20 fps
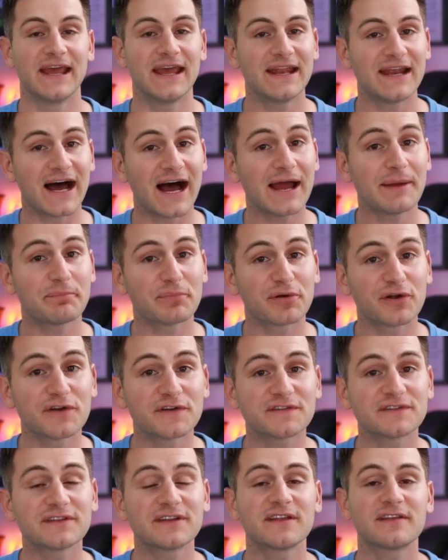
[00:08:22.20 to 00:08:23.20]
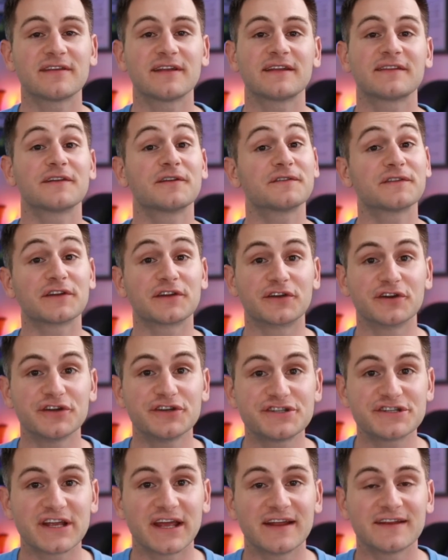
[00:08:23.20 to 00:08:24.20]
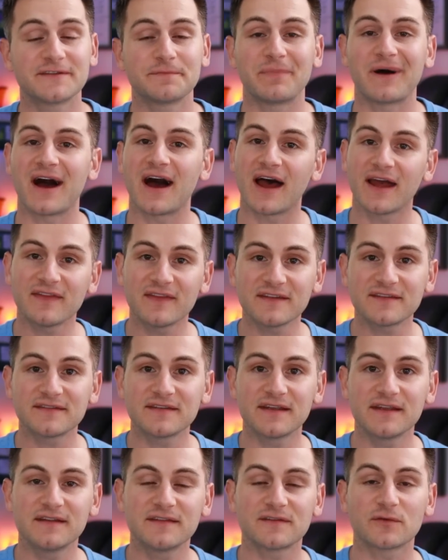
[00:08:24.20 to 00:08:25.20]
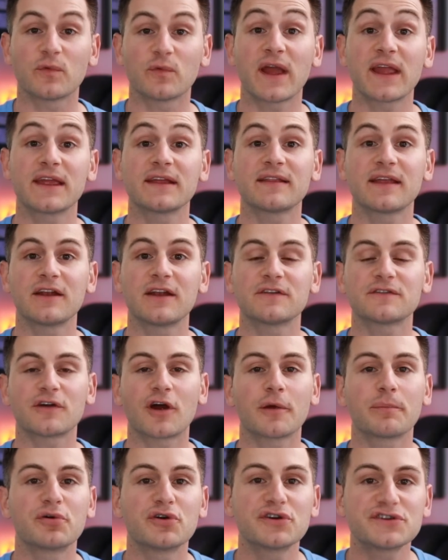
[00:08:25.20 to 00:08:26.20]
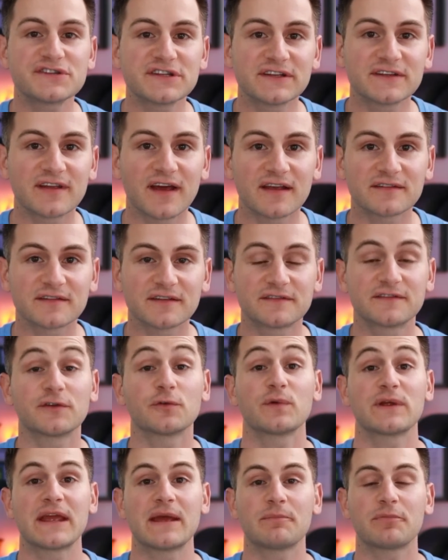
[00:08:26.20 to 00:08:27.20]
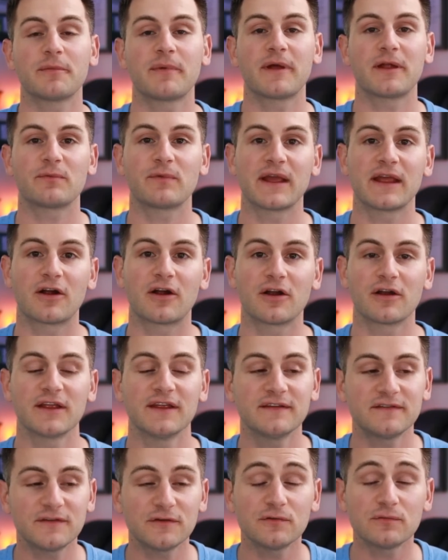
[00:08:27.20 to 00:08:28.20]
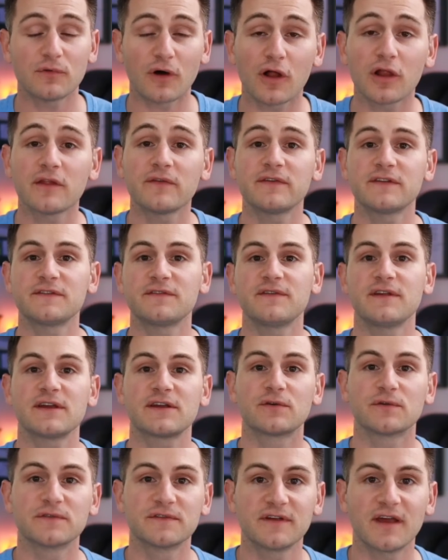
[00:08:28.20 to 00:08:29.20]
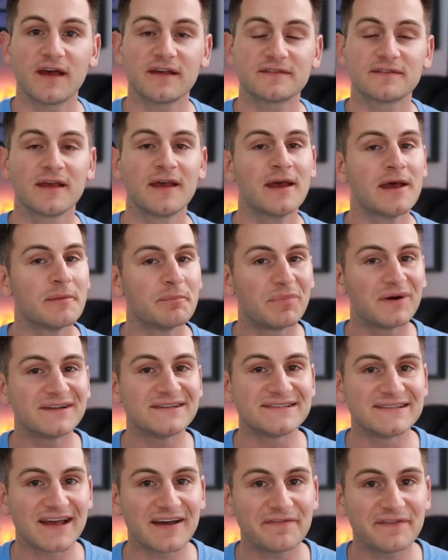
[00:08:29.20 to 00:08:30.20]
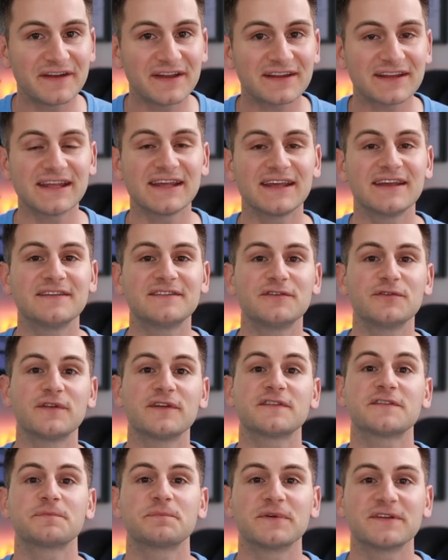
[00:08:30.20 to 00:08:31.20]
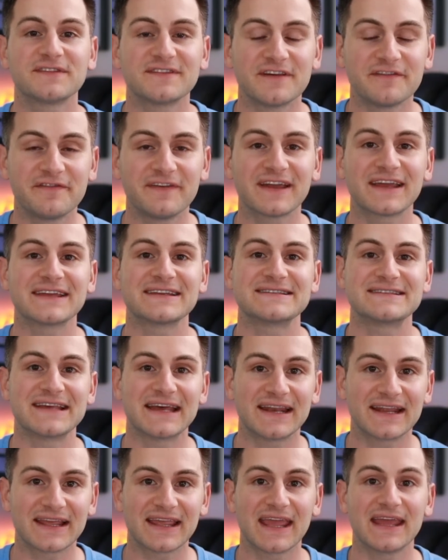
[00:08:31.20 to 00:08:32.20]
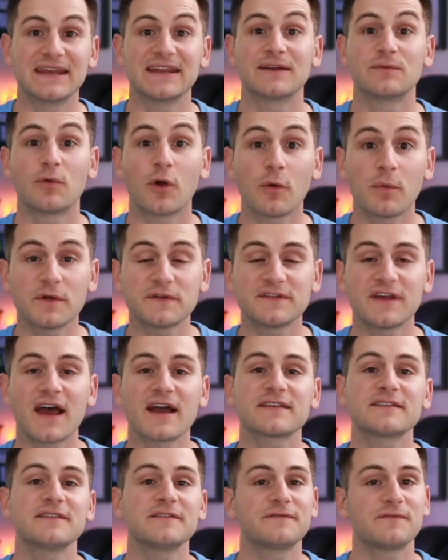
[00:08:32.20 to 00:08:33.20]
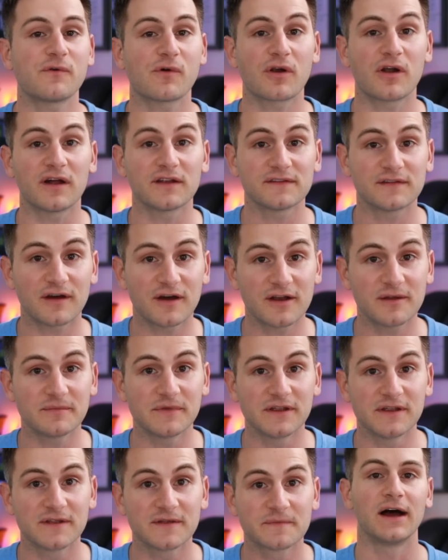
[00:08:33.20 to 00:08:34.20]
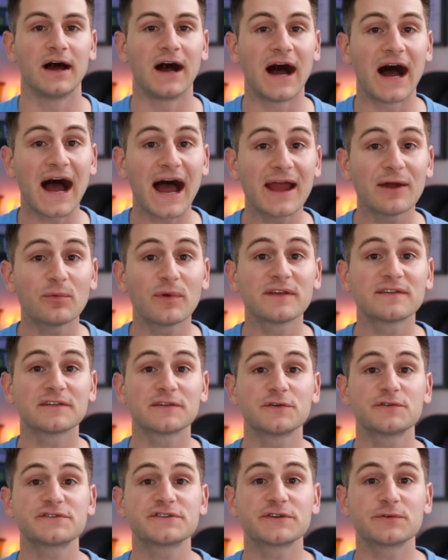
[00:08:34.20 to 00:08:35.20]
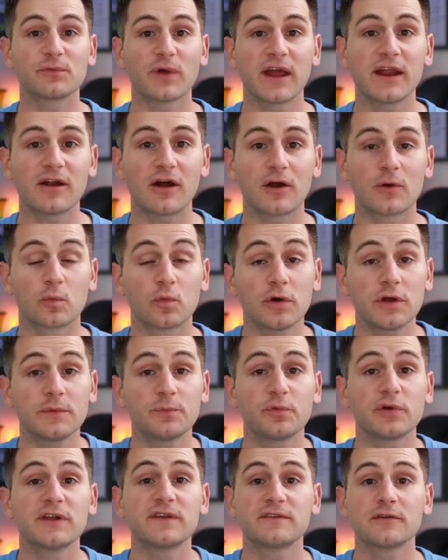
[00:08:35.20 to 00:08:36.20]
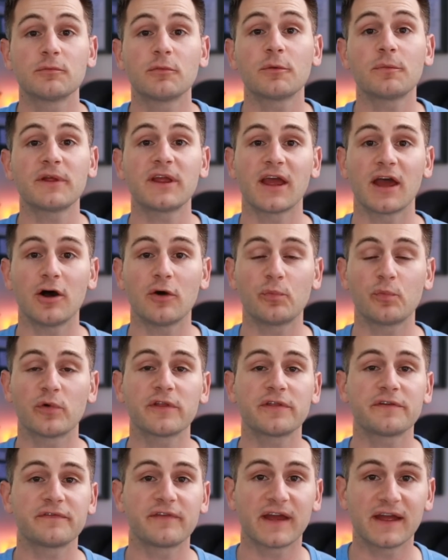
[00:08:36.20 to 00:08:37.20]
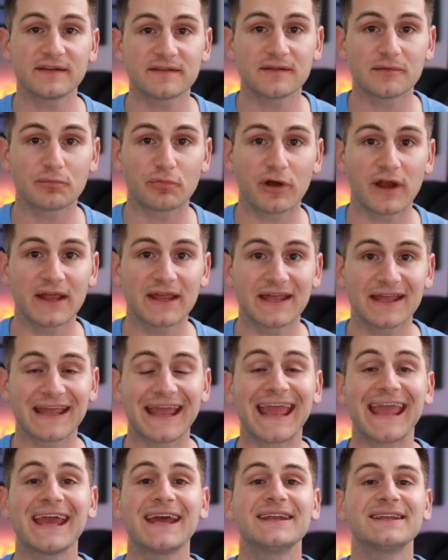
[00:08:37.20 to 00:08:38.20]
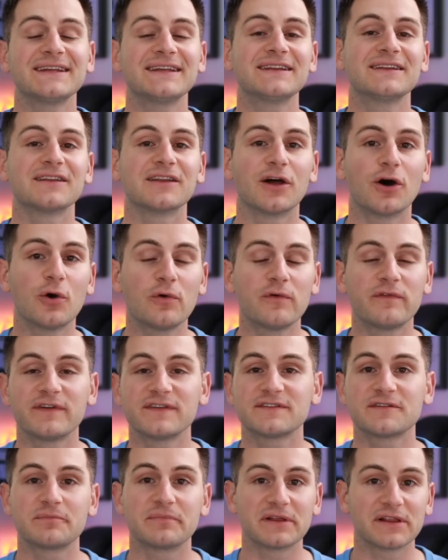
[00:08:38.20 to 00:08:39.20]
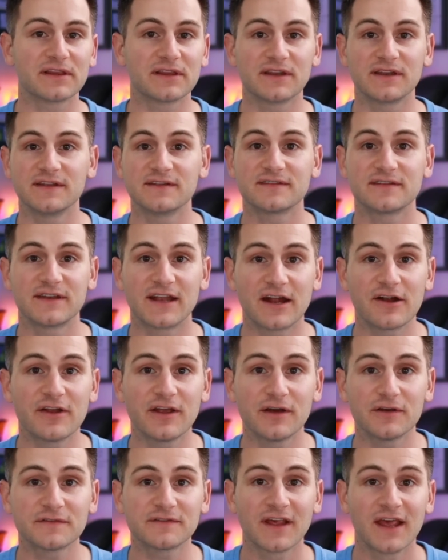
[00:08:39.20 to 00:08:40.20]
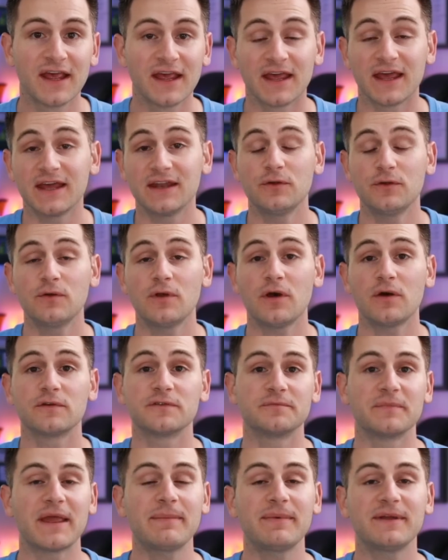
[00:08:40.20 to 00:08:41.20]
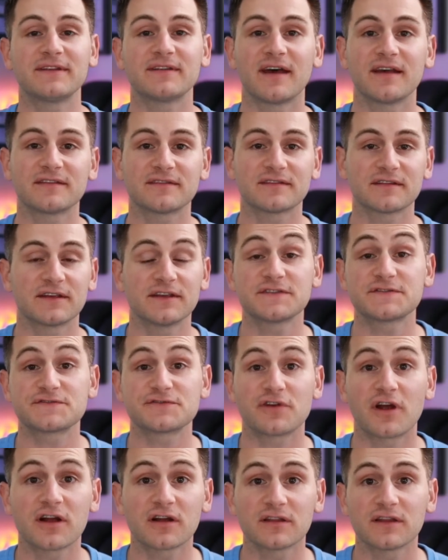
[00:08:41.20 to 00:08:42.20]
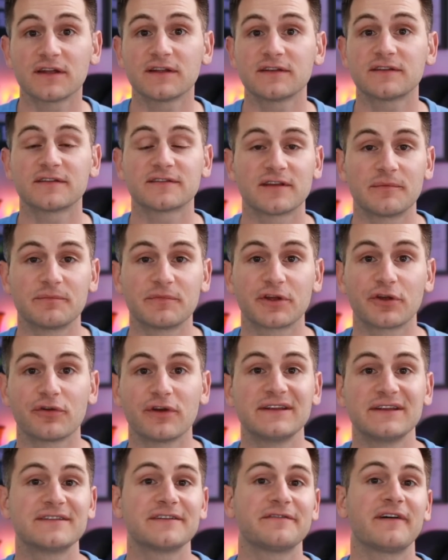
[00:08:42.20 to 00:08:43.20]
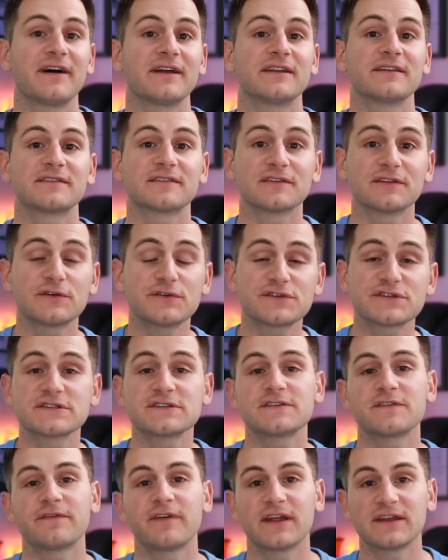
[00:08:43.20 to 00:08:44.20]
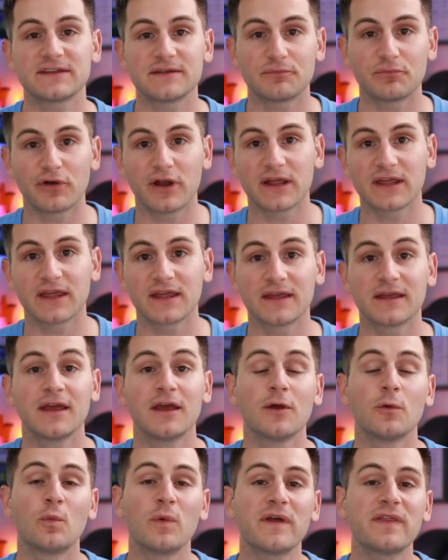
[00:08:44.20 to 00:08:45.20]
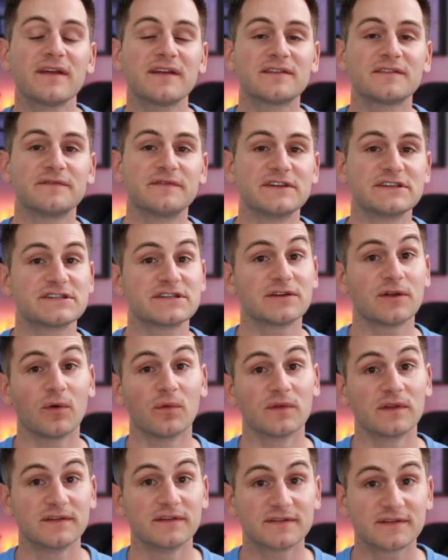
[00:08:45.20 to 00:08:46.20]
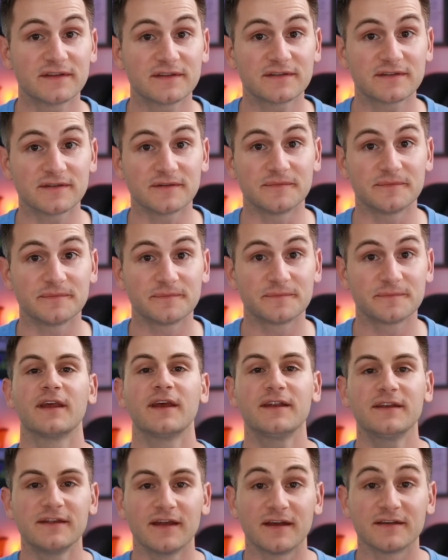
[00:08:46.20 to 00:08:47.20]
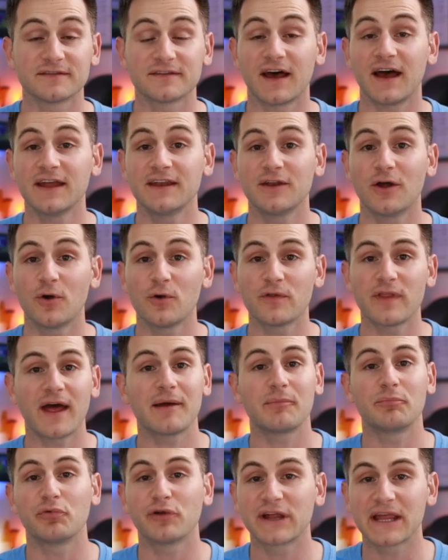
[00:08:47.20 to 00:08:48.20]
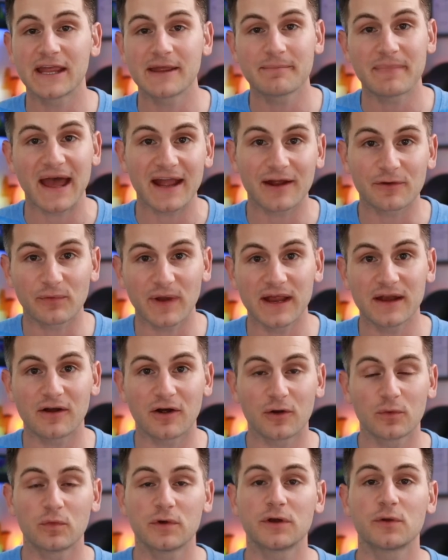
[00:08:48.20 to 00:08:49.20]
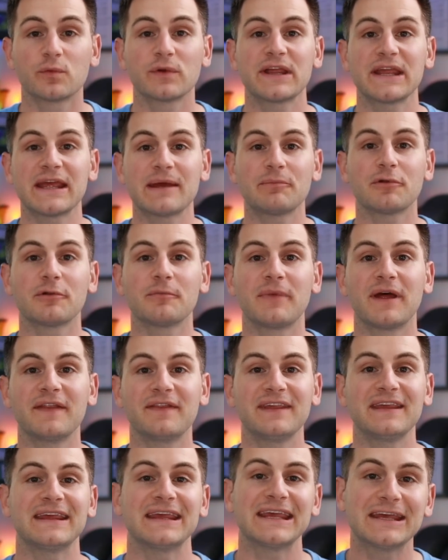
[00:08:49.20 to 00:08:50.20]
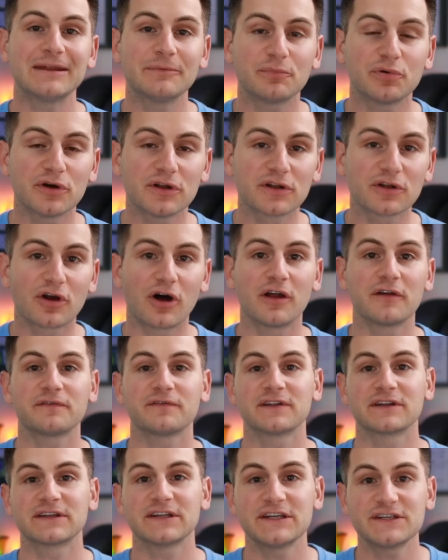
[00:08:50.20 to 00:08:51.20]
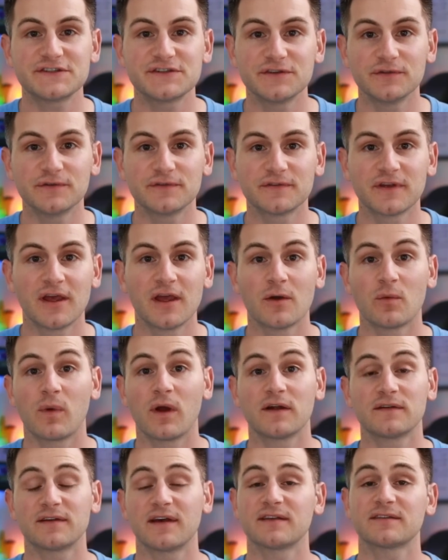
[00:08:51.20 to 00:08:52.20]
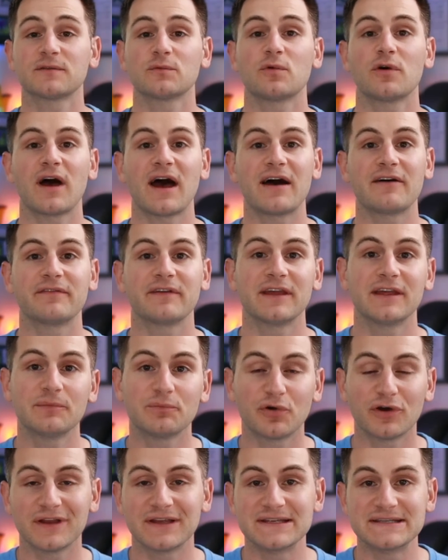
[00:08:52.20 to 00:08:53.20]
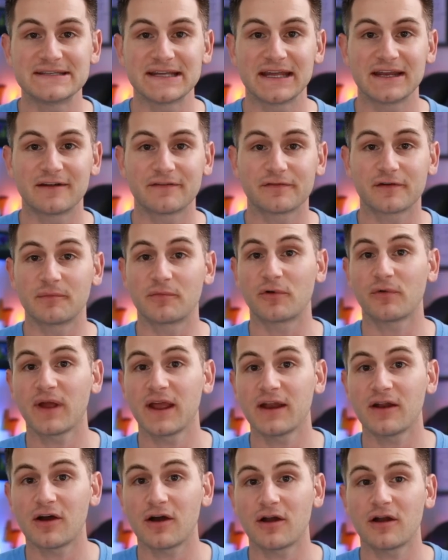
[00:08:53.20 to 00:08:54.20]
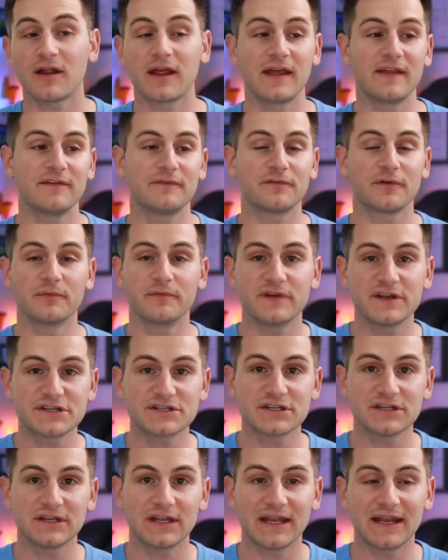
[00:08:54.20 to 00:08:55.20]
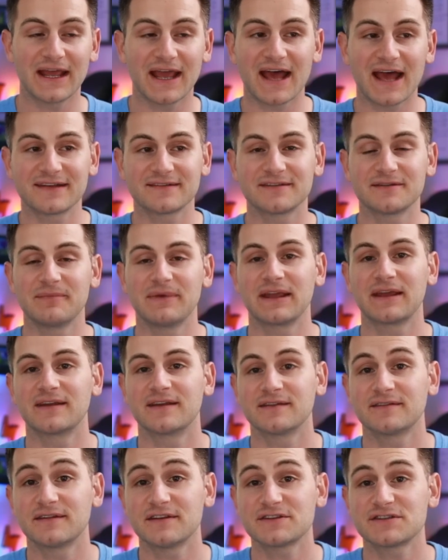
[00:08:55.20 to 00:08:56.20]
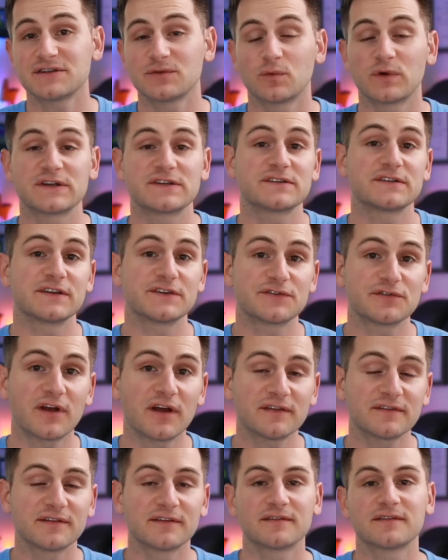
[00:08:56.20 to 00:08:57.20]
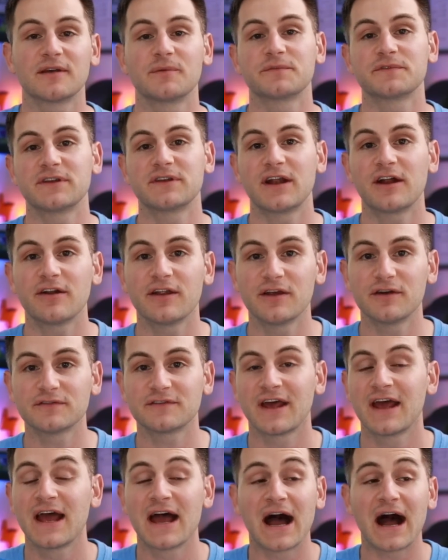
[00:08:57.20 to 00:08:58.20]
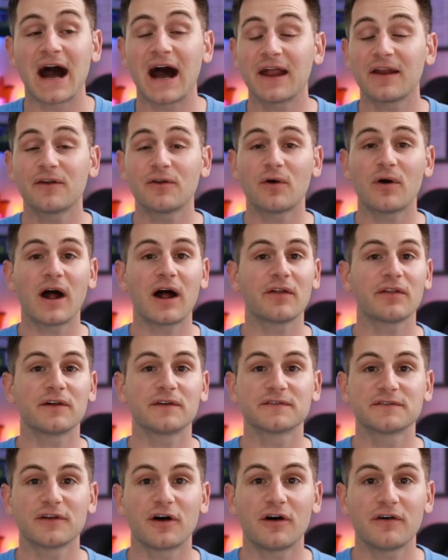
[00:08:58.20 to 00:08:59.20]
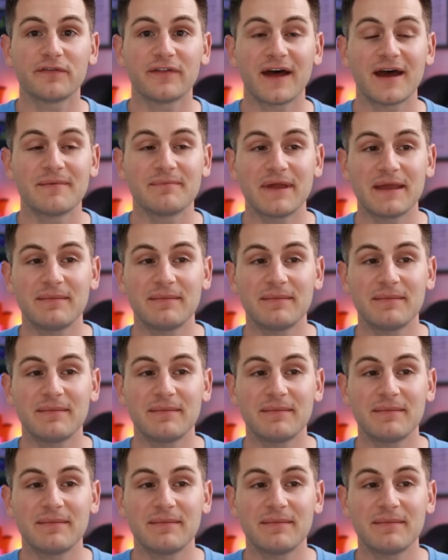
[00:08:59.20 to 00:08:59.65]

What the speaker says: And I personally think there's a good chance behind the scenes, regulators are pushing Tesla to re-implement radar into all of its vehicles, yes, but definitely into this specific dedicated robotaxi for autonomy. A high resolution radar would presumably help with phantom braking and in low visibility scenarios. And who knows, maybe Tesla is struggling to some degree to find a solution to phantom braking with its vision only system. And yes, I know that bringing back radar would re-implement the input conflict issues where Tesla will have input and data from a radar and from vision and it has to make a decision which to trust in some scenarios. I don't know how they'll solve that.